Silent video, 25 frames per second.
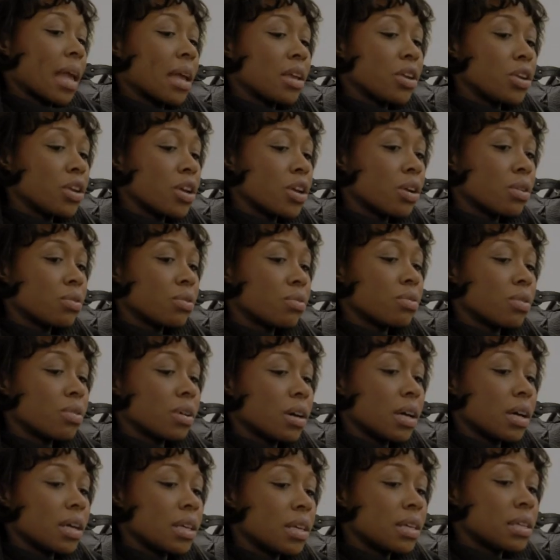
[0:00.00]
and you know,
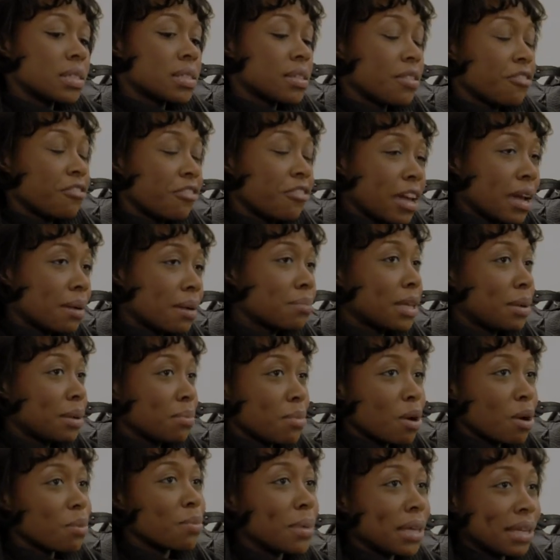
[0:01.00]
it's a family
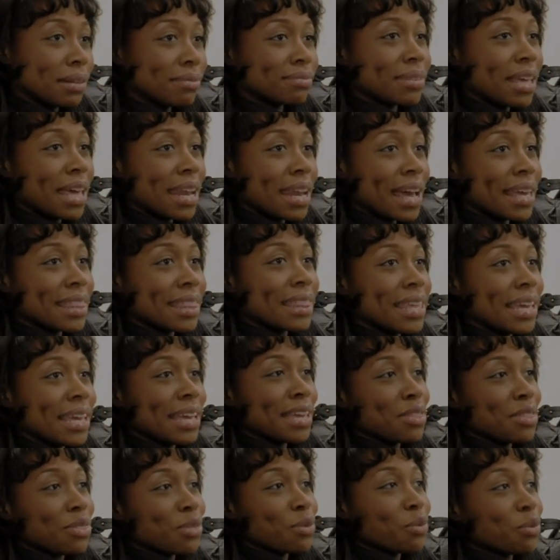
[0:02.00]
moment. And I
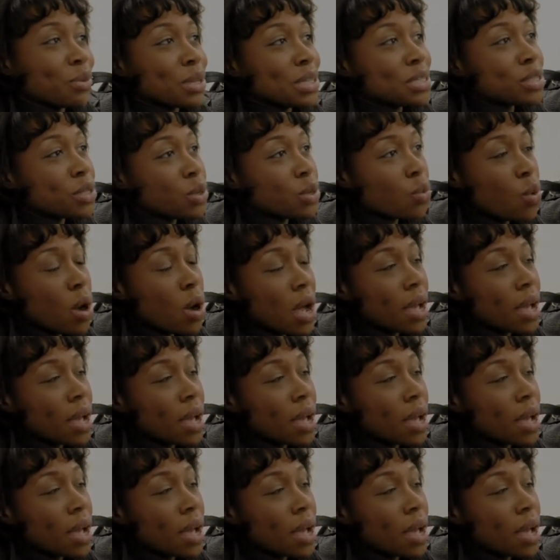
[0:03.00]
think the reason